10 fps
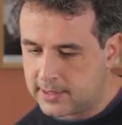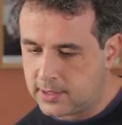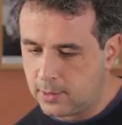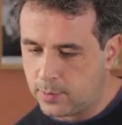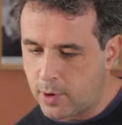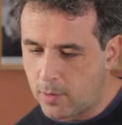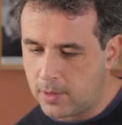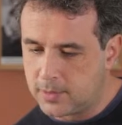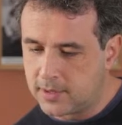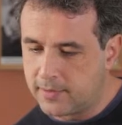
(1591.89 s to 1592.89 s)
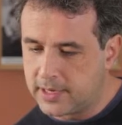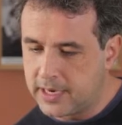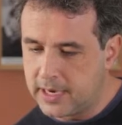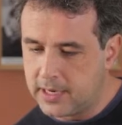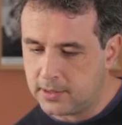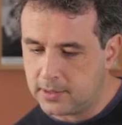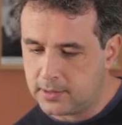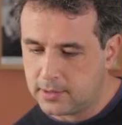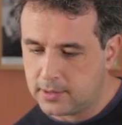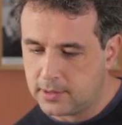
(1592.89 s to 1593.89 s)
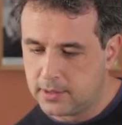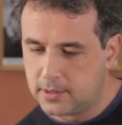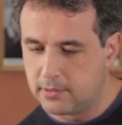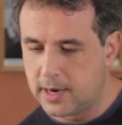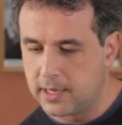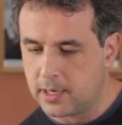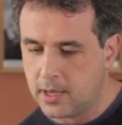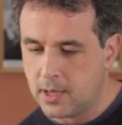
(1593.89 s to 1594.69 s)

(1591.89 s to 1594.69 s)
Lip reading: still problems over here, right?